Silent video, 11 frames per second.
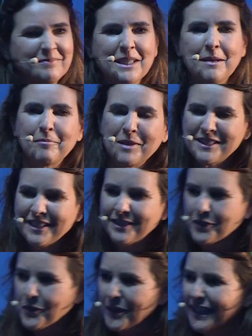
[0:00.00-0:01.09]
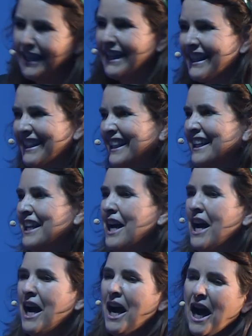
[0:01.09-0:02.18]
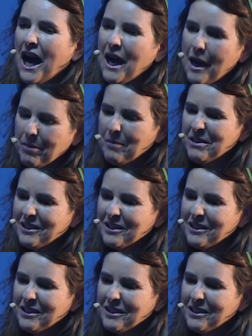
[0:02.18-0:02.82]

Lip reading: endeared to, I like, a public